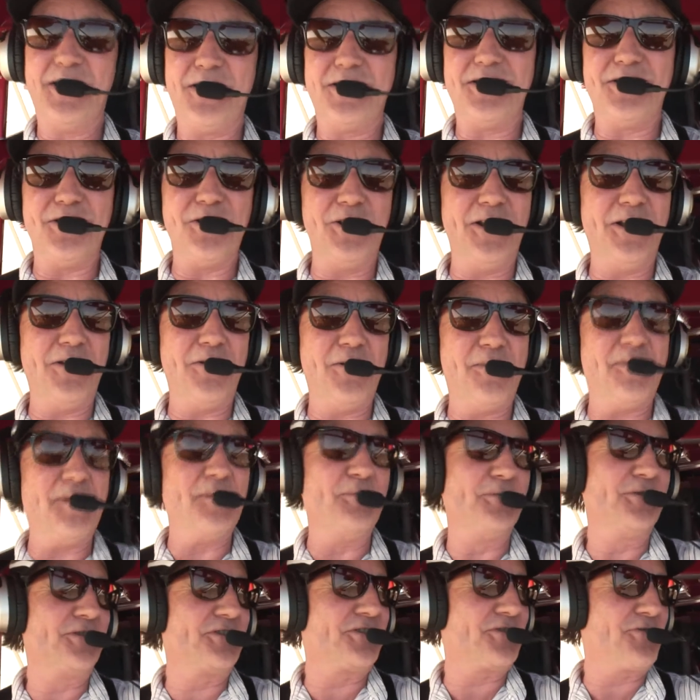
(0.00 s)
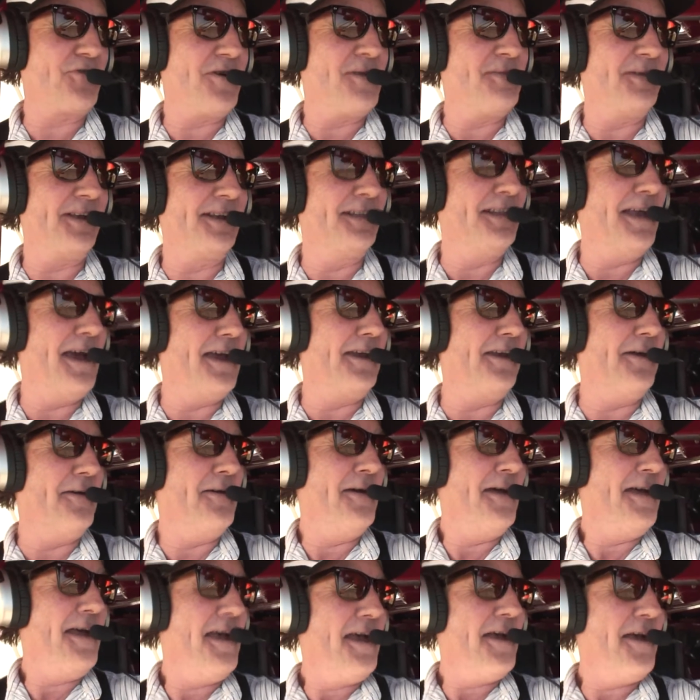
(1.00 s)
Yeah, you'll hear a bit more screaming later
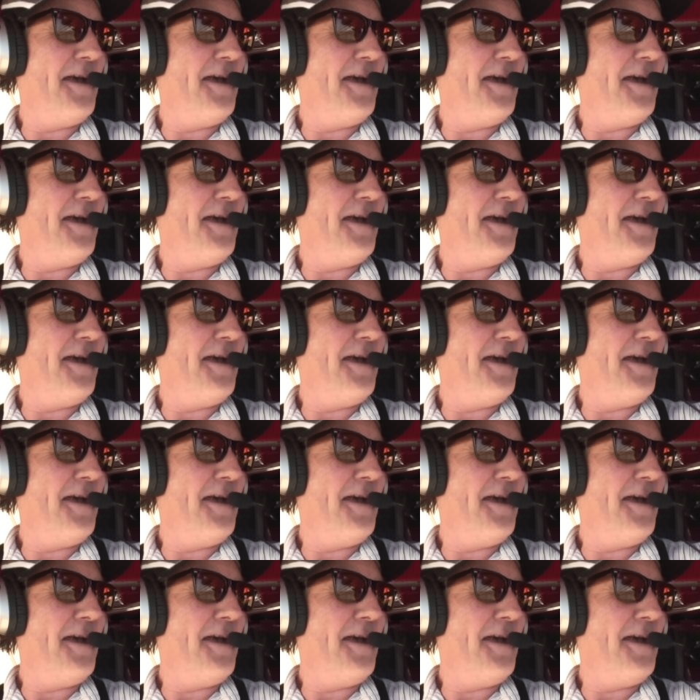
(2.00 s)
